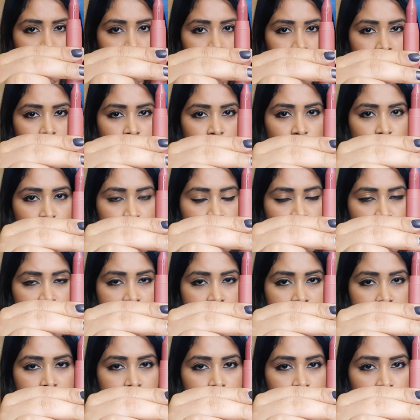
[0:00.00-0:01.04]
If you
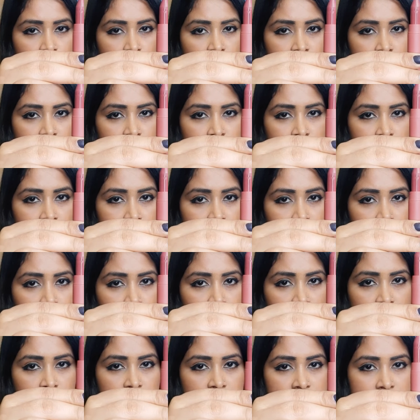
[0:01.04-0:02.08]
twist, the product will come
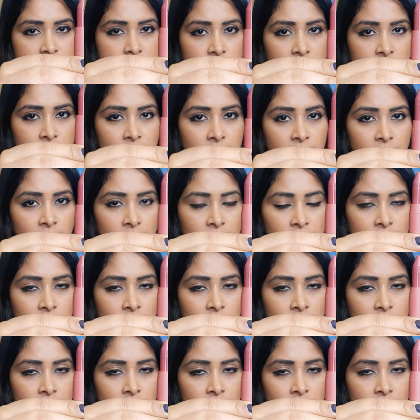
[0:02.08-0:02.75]
out easily.